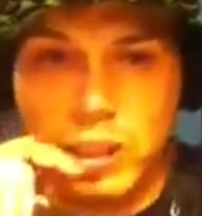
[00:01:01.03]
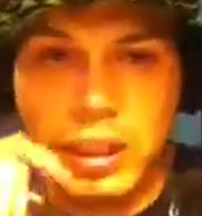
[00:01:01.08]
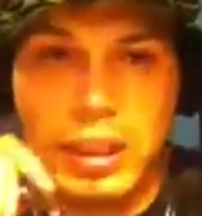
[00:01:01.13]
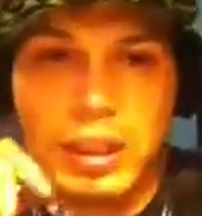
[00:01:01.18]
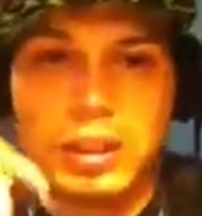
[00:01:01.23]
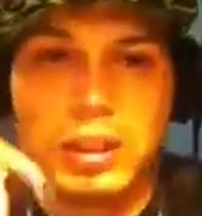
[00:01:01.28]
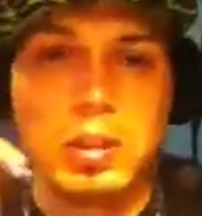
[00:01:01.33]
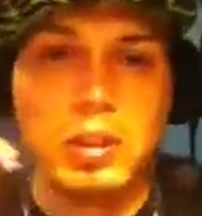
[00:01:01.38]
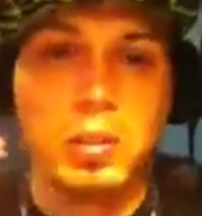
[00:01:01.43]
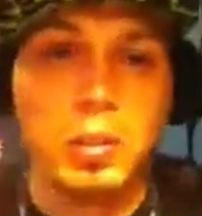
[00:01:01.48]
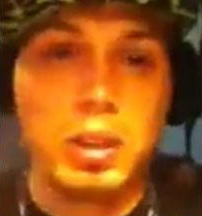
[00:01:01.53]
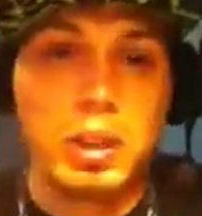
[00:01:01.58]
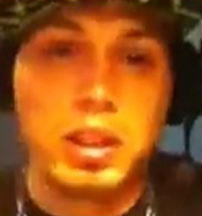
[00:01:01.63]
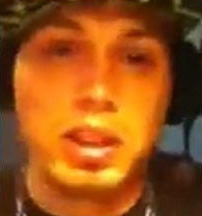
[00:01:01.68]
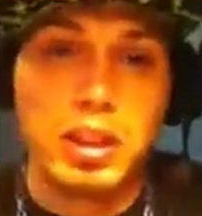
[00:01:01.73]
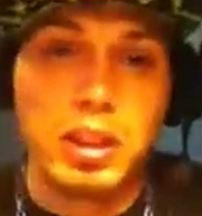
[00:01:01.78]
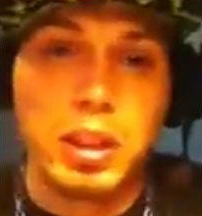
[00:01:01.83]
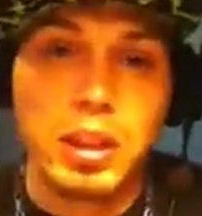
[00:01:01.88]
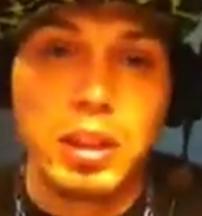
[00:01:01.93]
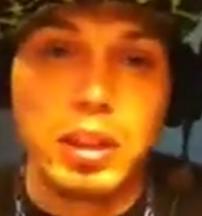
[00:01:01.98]
just wanted to
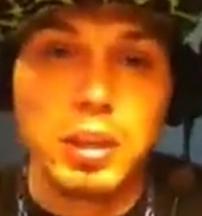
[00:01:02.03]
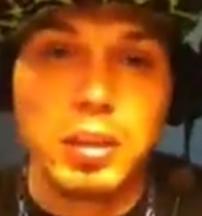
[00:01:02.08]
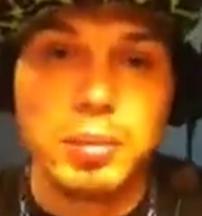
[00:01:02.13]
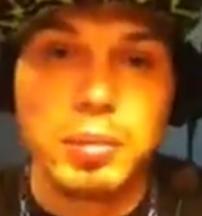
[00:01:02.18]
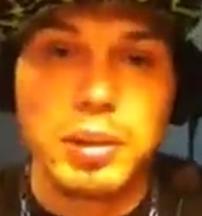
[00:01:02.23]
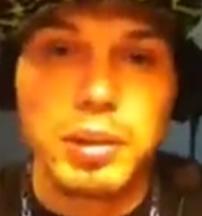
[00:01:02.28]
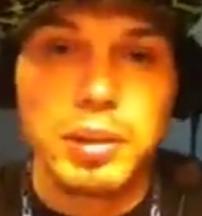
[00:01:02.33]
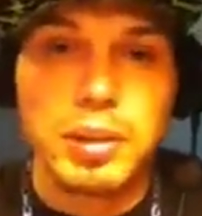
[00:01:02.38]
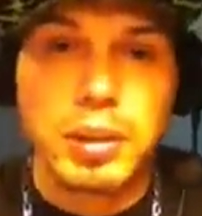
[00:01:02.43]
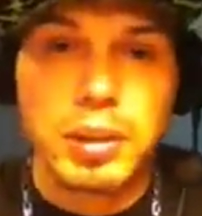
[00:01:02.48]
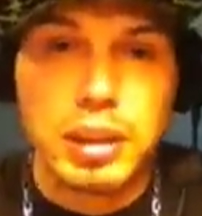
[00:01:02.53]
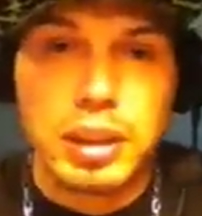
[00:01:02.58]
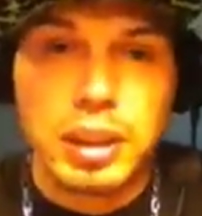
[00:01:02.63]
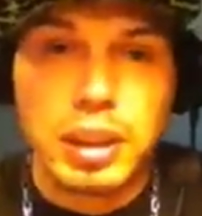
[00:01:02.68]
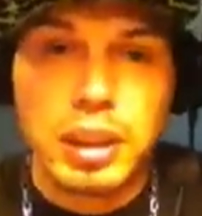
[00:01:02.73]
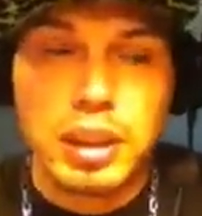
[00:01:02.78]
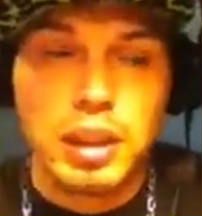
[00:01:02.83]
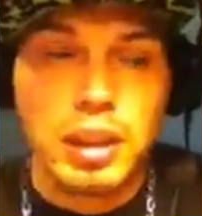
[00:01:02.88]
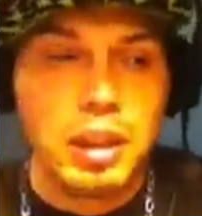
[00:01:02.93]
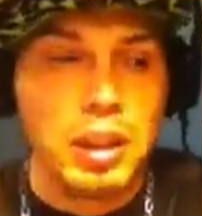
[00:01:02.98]
share a little bit of
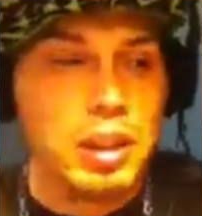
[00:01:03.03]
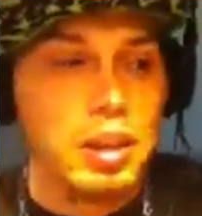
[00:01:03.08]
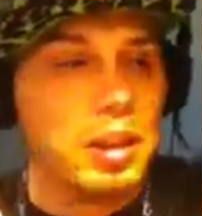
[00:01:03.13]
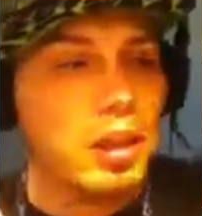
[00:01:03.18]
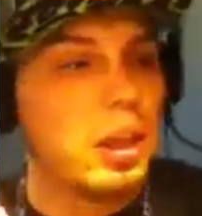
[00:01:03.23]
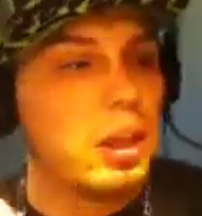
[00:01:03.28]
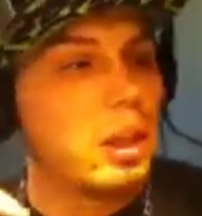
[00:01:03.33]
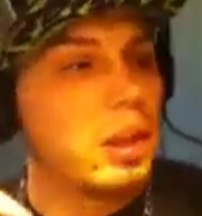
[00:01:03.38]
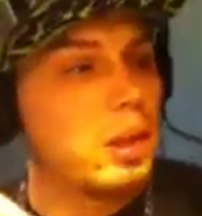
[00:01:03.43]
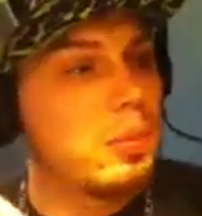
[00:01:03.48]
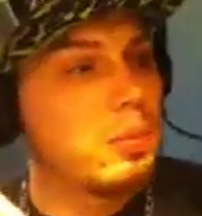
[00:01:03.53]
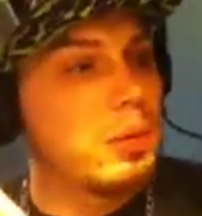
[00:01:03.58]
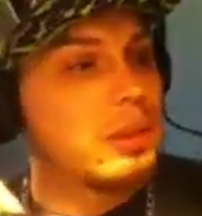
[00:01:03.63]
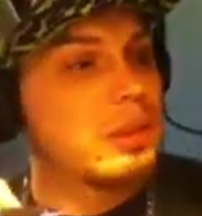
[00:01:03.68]
my